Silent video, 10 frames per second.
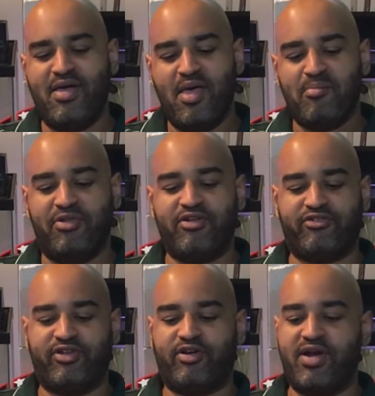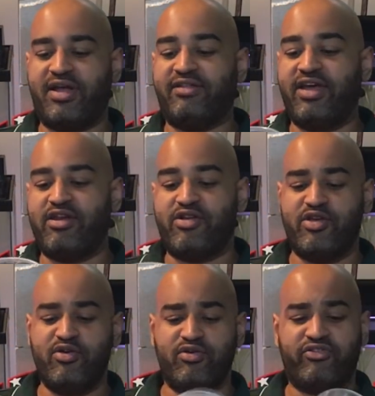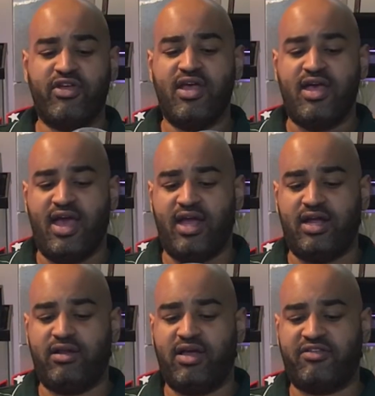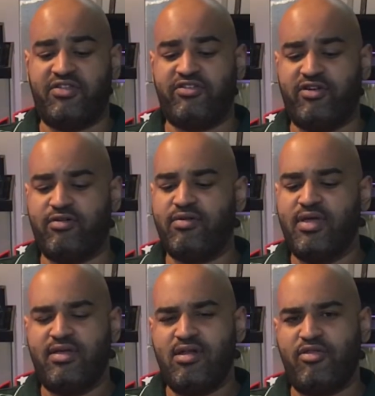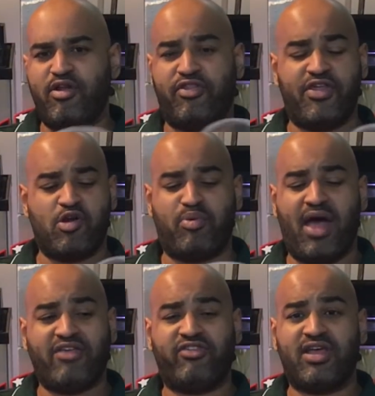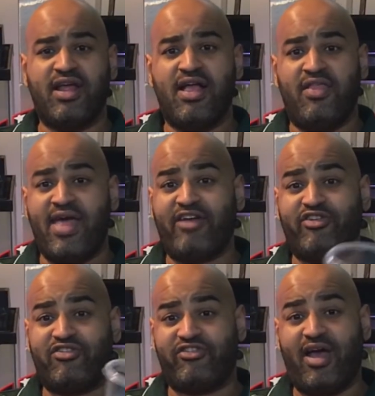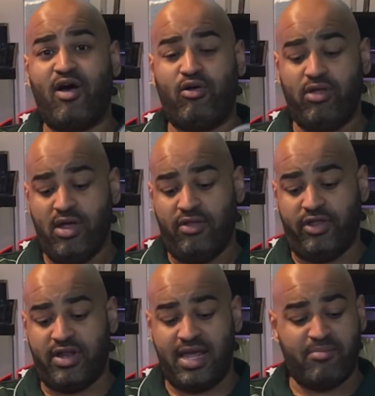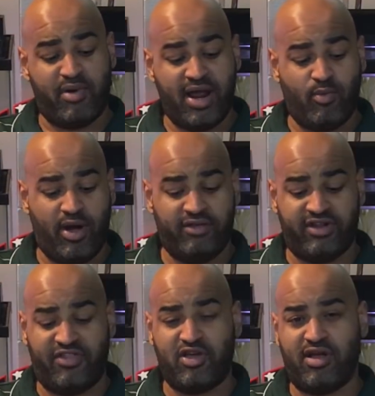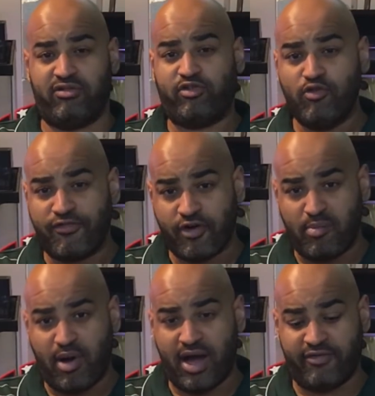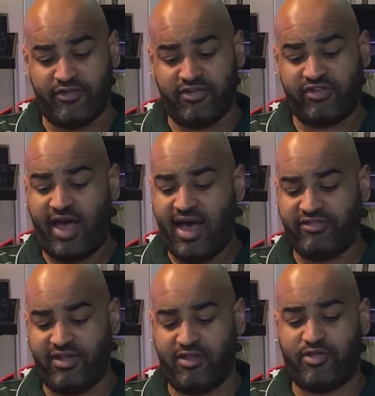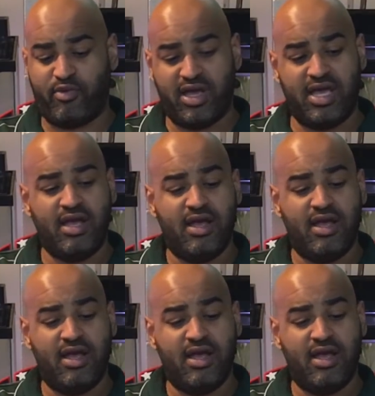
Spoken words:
but they're just a great container to use. And like I said, these are a little thinner plastic. They actually sell the name brand ones, and I think you get 2 for $1 for this size instead of 3.